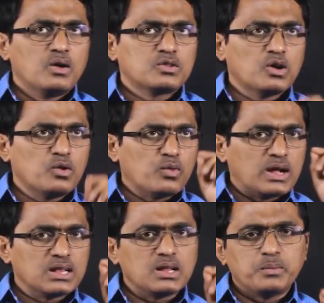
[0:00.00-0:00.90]
So,
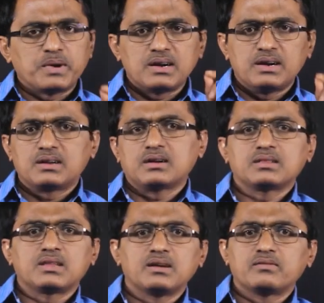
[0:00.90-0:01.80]
one important
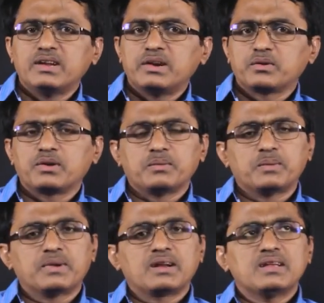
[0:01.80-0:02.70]
thing we need to
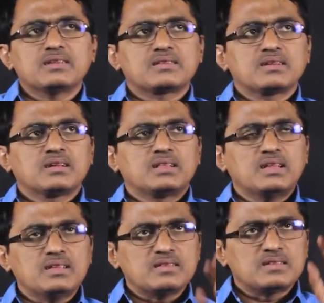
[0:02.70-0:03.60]
remember is
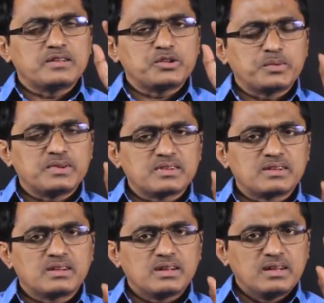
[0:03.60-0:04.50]
this
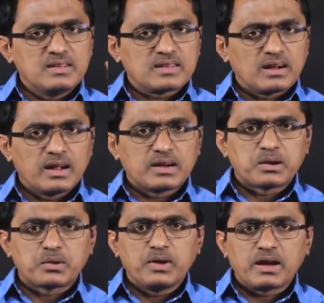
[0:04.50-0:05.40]
distribution is
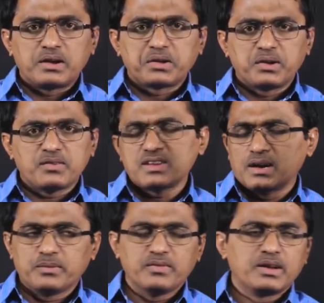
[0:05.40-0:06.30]
related to a continuous
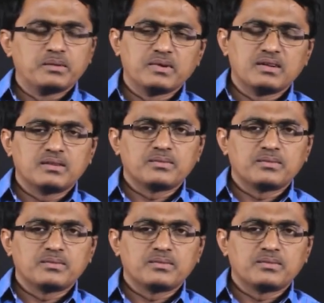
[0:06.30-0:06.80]
random variable.